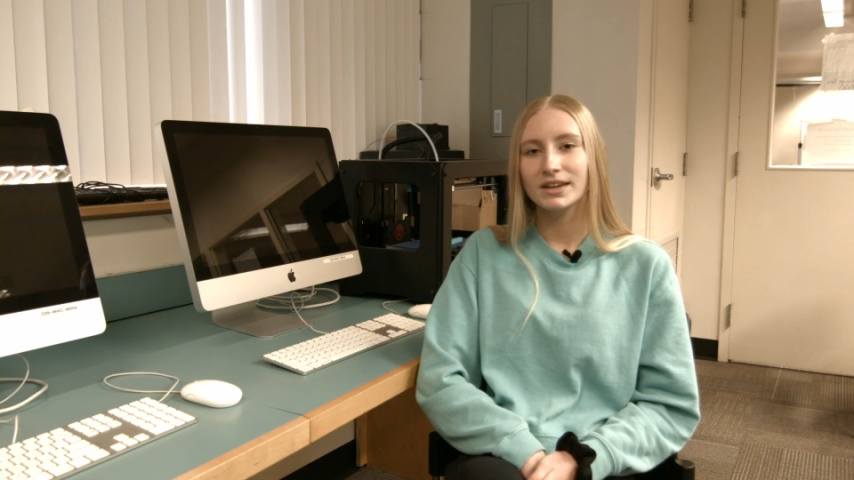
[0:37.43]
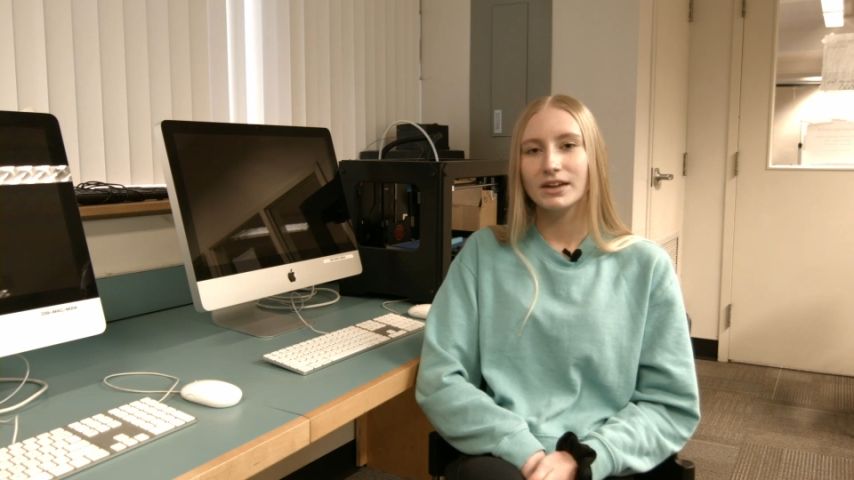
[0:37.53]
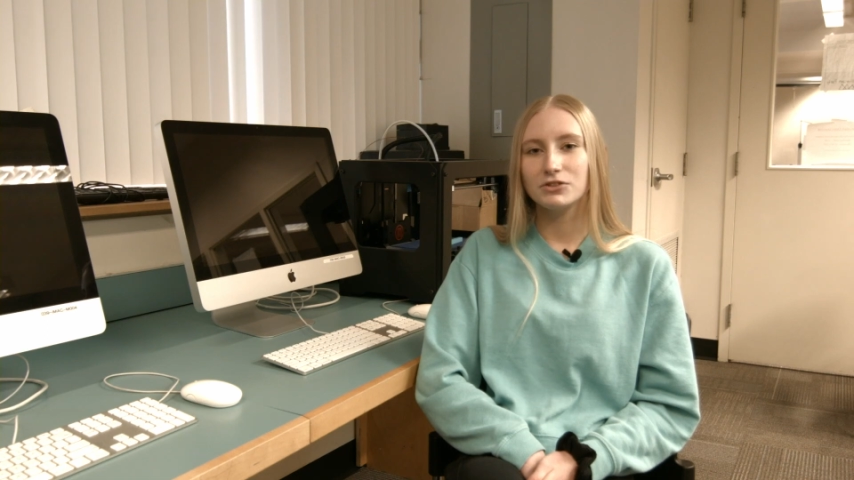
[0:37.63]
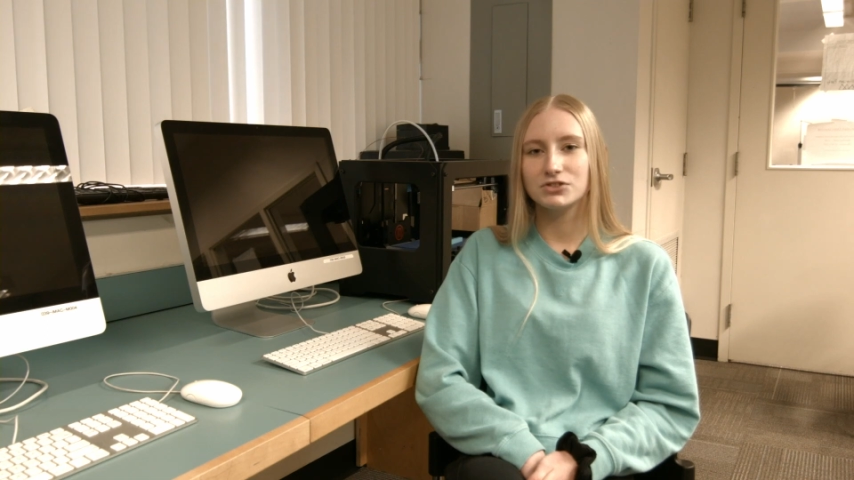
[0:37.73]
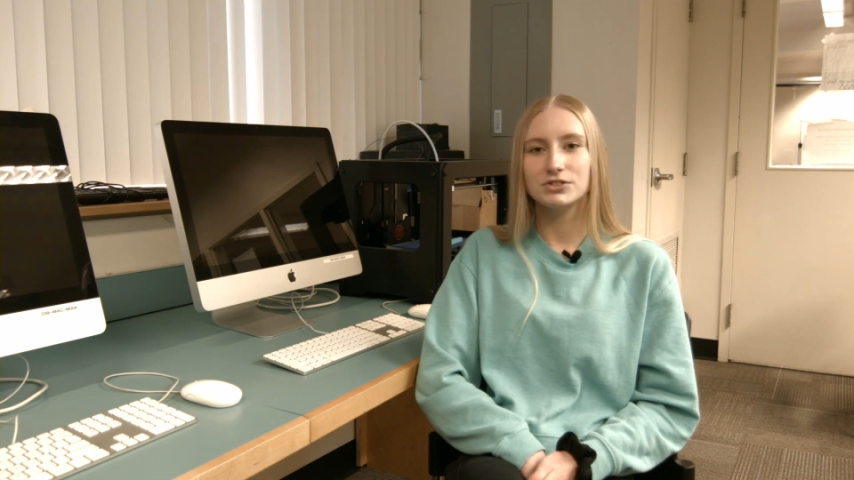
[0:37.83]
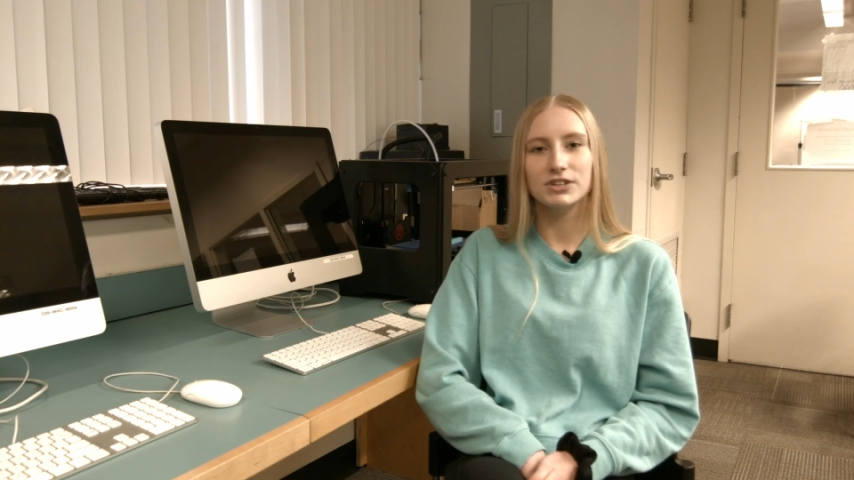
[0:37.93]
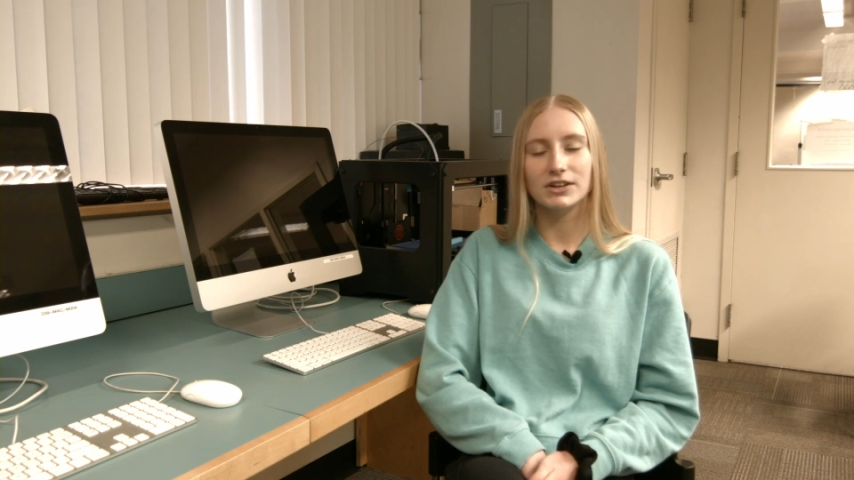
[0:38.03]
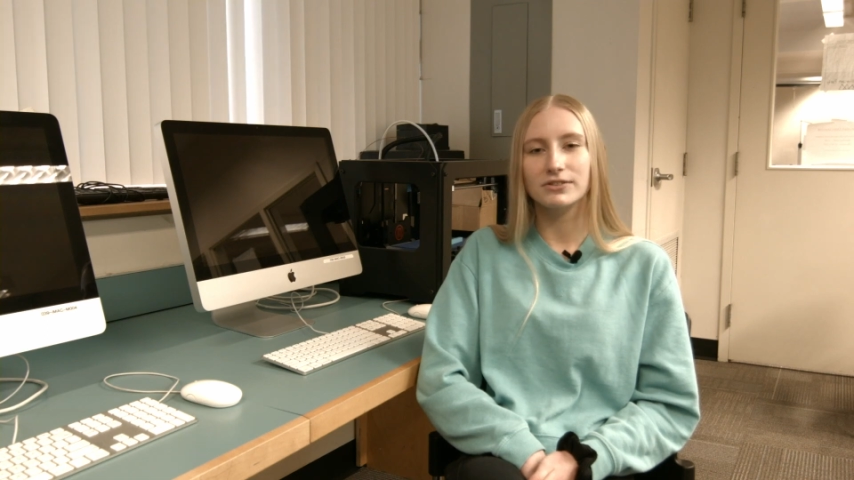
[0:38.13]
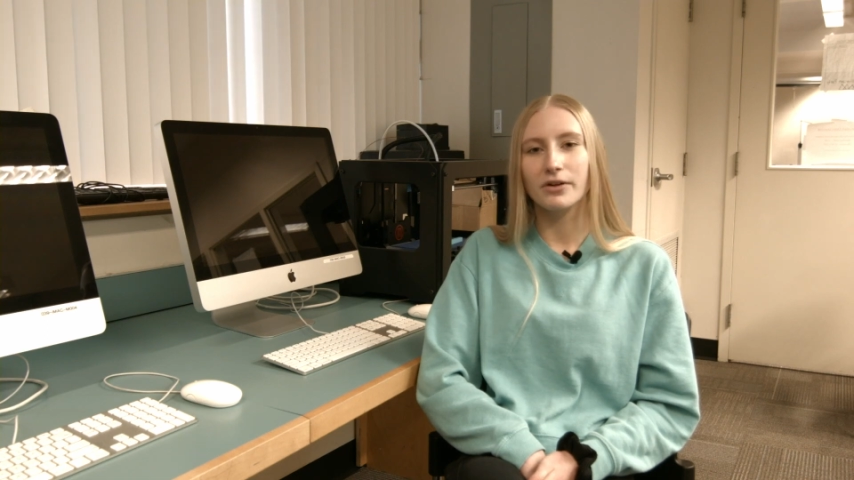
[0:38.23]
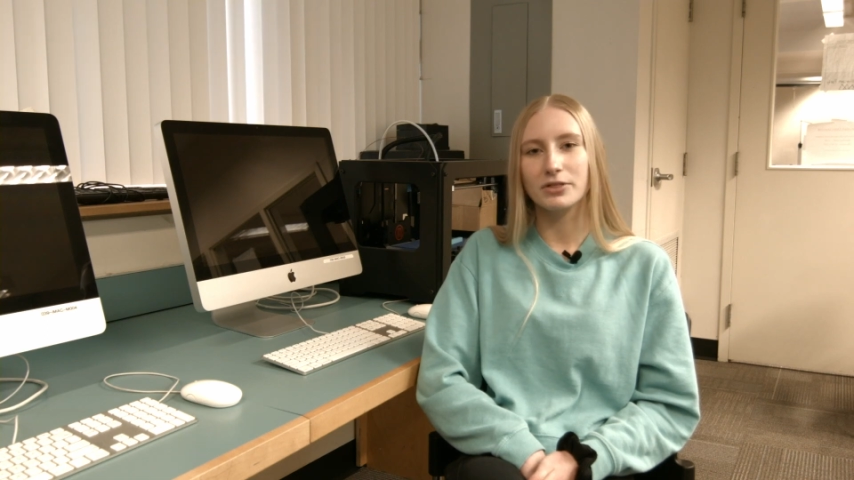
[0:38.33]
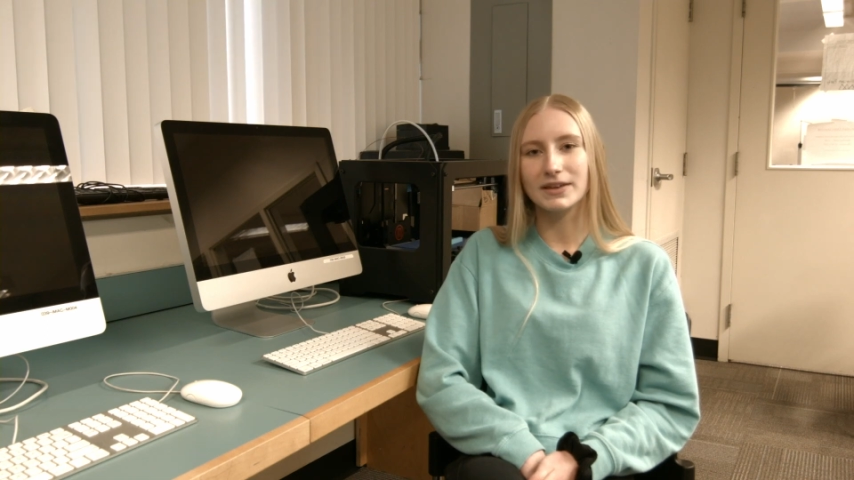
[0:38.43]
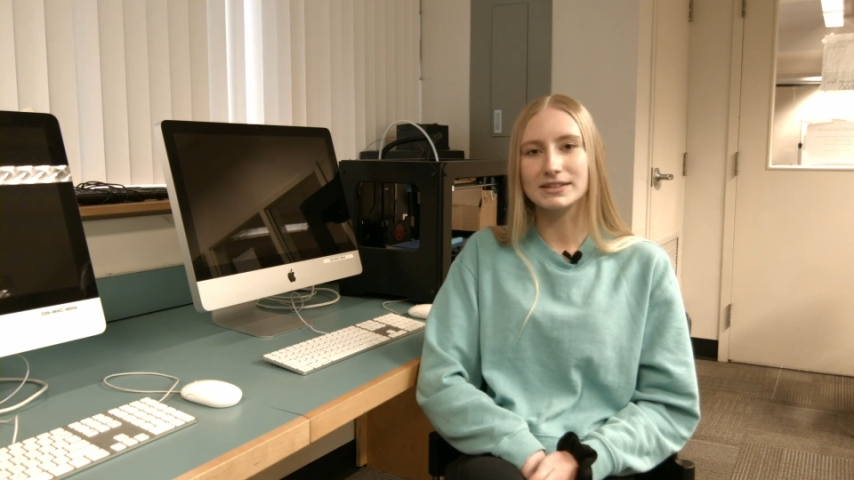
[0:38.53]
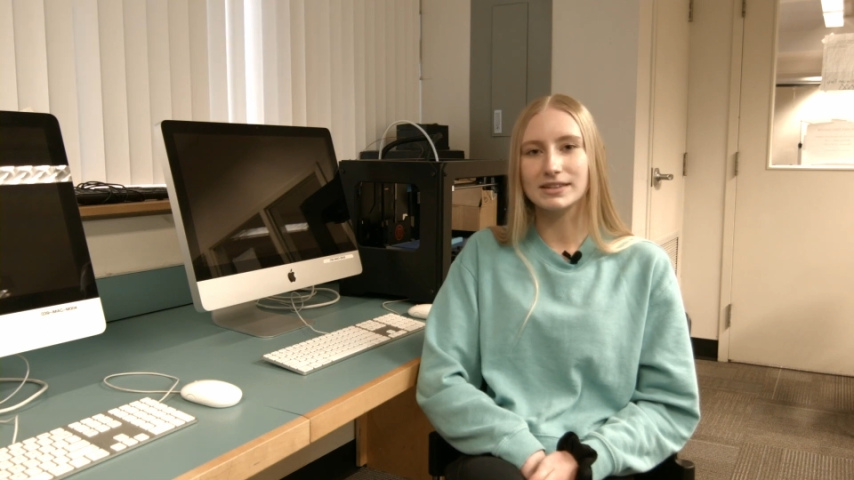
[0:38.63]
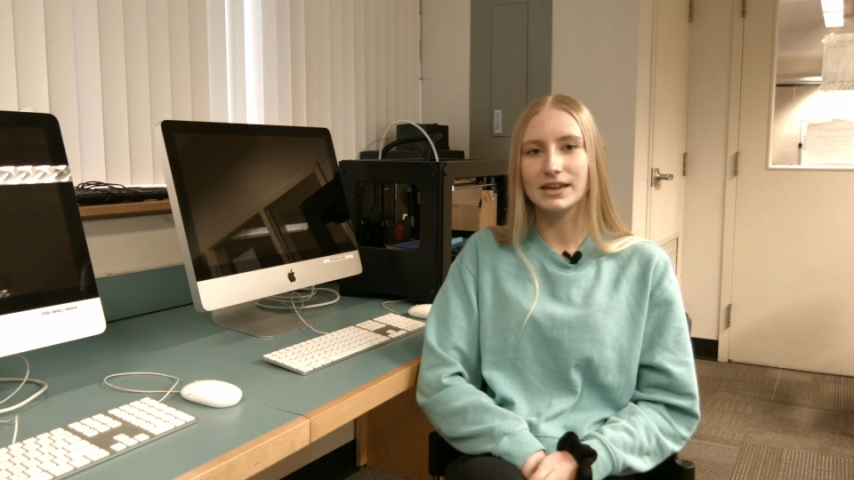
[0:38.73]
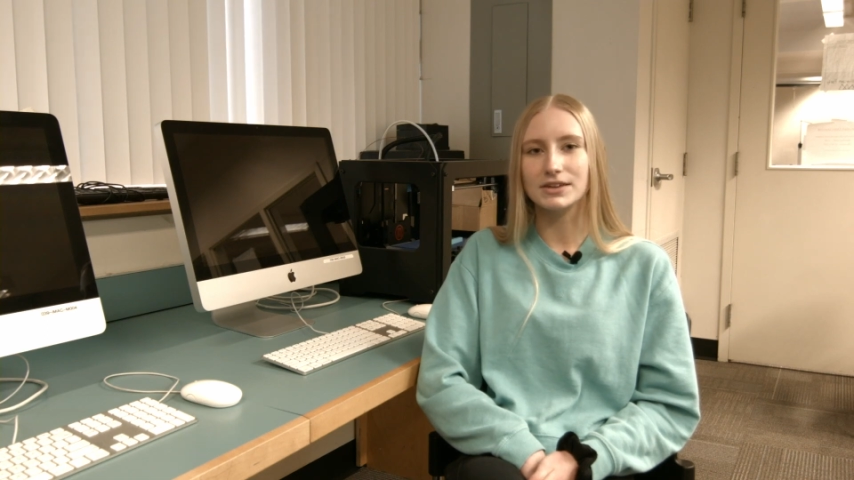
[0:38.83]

just in general, things that